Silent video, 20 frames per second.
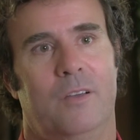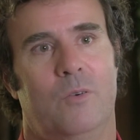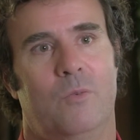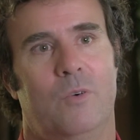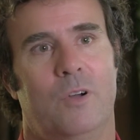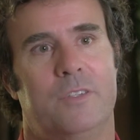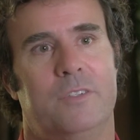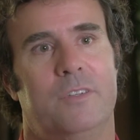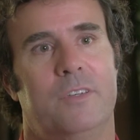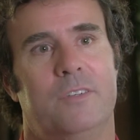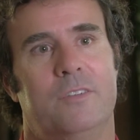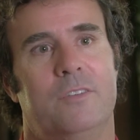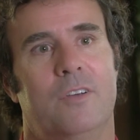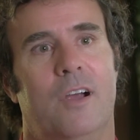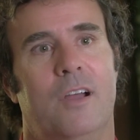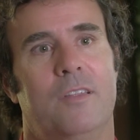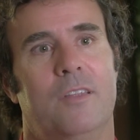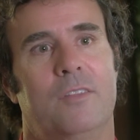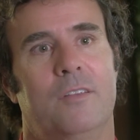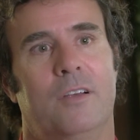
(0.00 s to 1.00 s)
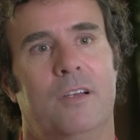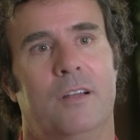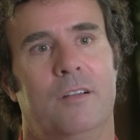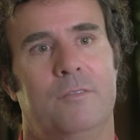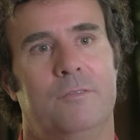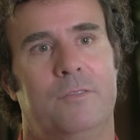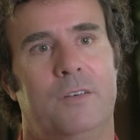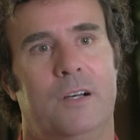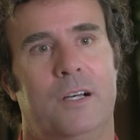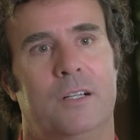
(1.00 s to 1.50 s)
What's the star that they're going to
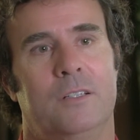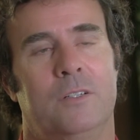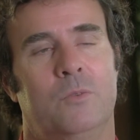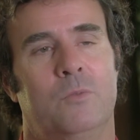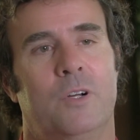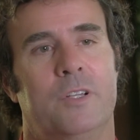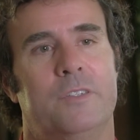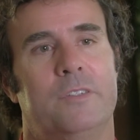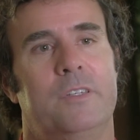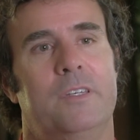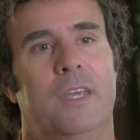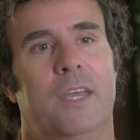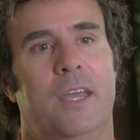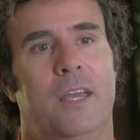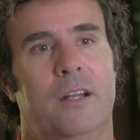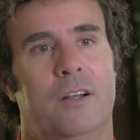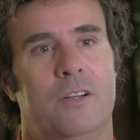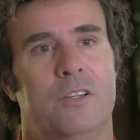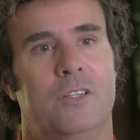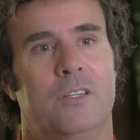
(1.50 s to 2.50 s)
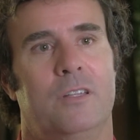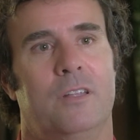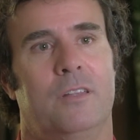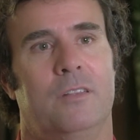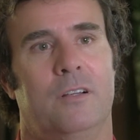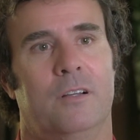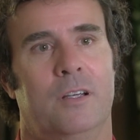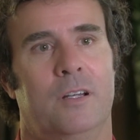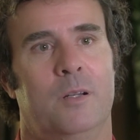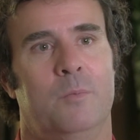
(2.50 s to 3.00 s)
follow? What's the energy that
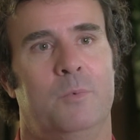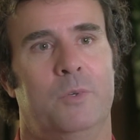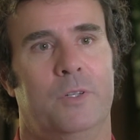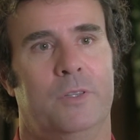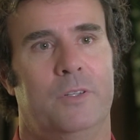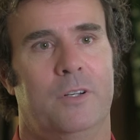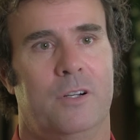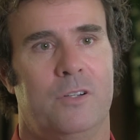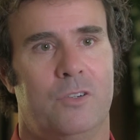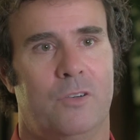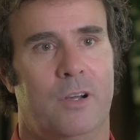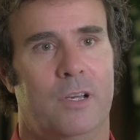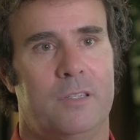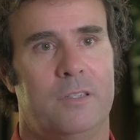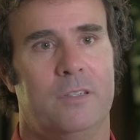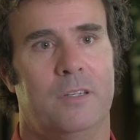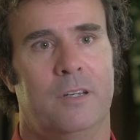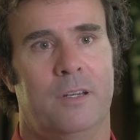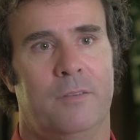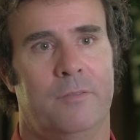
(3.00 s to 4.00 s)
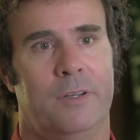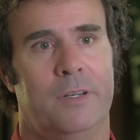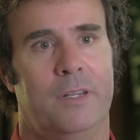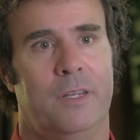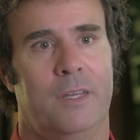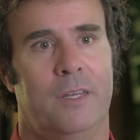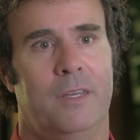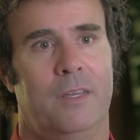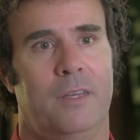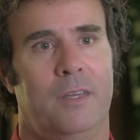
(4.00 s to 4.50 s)
they're going to put their trust in every
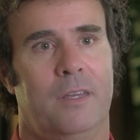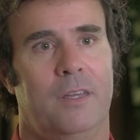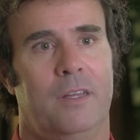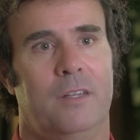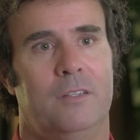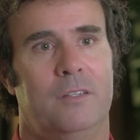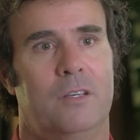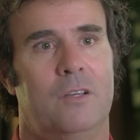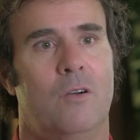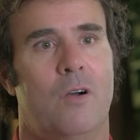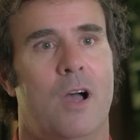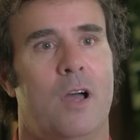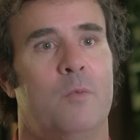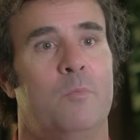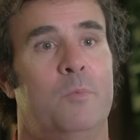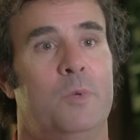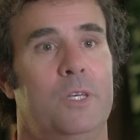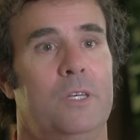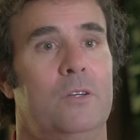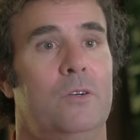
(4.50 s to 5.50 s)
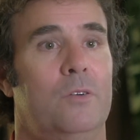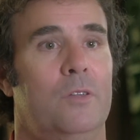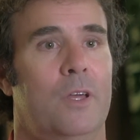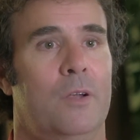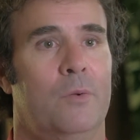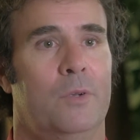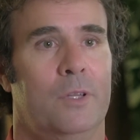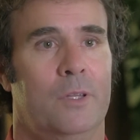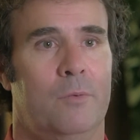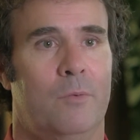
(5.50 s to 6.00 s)
day to go out and be who they
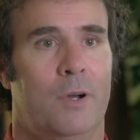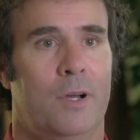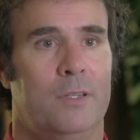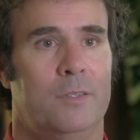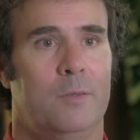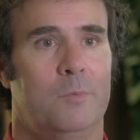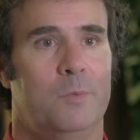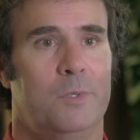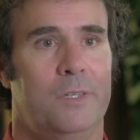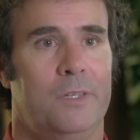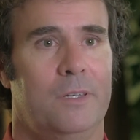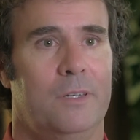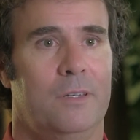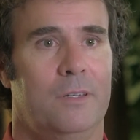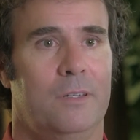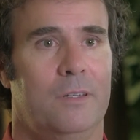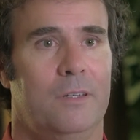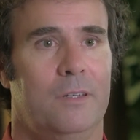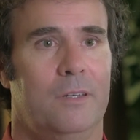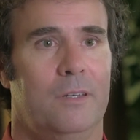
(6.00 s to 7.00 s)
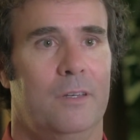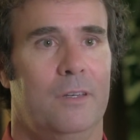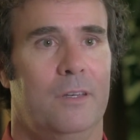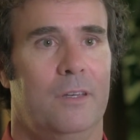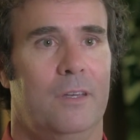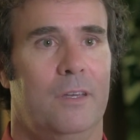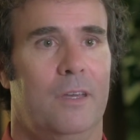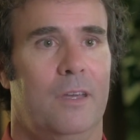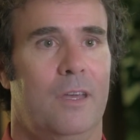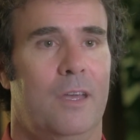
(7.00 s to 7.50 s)
really want to be?
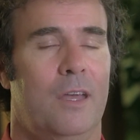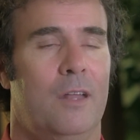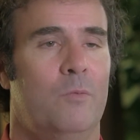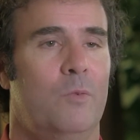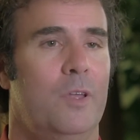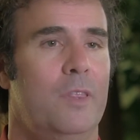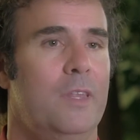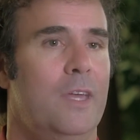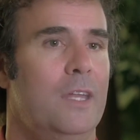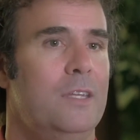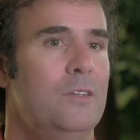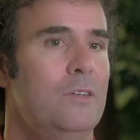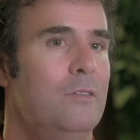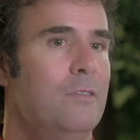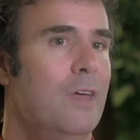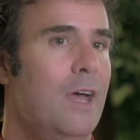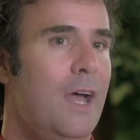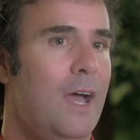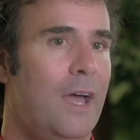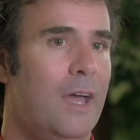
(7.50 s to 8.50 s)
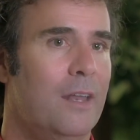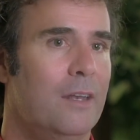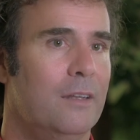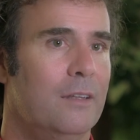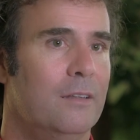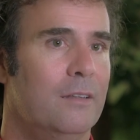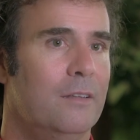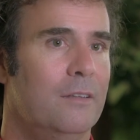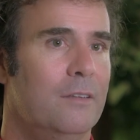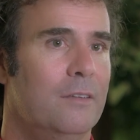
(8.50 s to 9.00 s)
And when they do that,
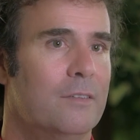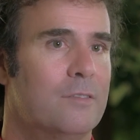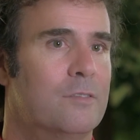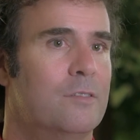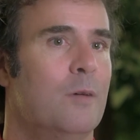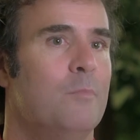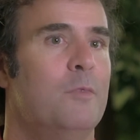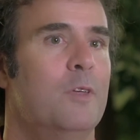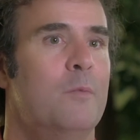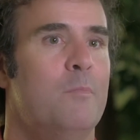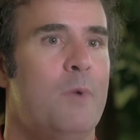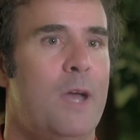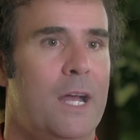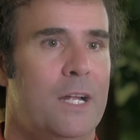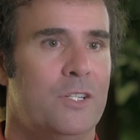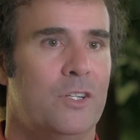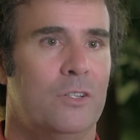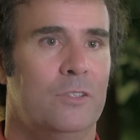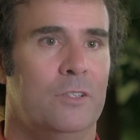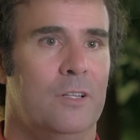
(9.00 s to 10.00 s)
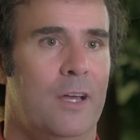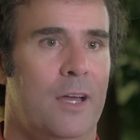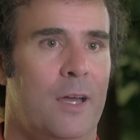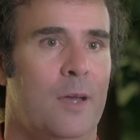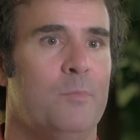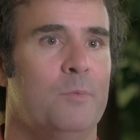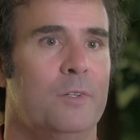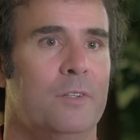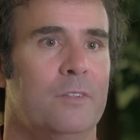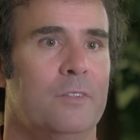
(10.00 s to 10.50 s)
something magical
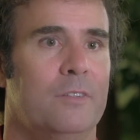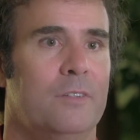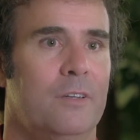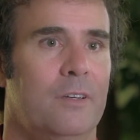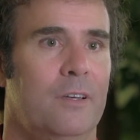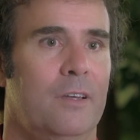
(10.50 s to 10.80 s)
happens.